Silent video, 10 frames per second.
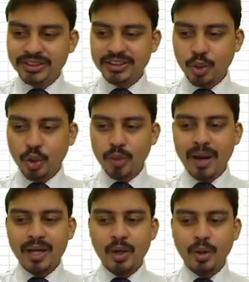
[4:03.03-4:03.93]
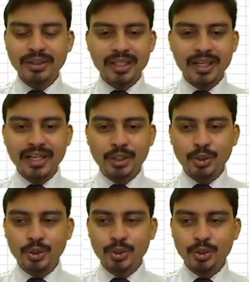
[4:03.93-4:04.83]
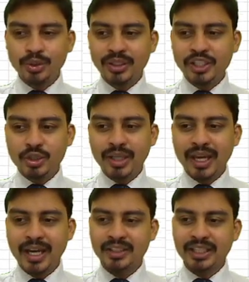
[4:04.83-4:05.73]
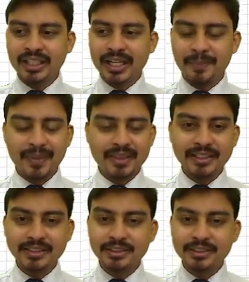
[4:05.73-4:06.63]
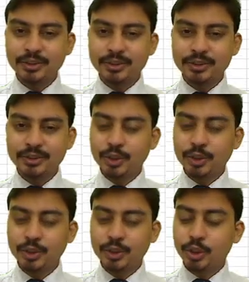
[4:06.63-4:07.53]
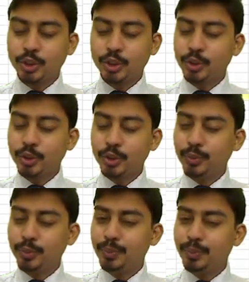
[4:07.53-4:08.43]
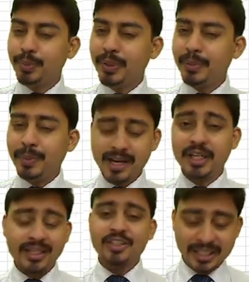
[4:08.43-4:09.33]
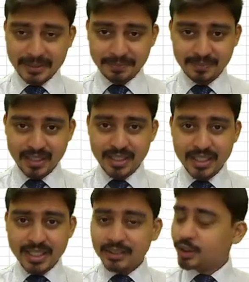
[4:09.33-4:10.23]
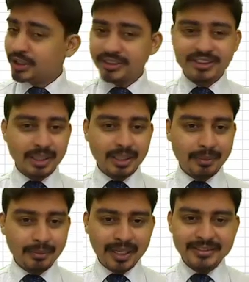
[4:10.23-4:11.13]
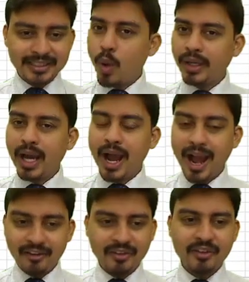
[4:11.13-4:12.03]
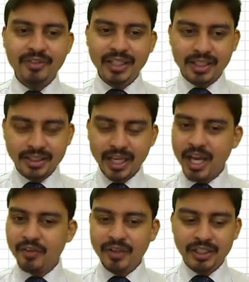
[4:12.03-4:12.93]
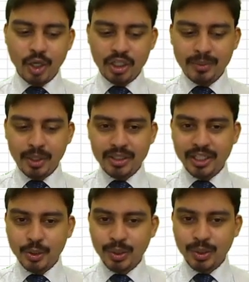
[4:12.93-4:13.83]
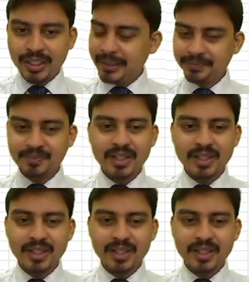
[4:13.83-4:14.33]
scroll bar on the right to reach to the header of the data. This could be painful task, especially if you're working with really large data. So just summarizing, what have we learned? We talked about Ctrl A,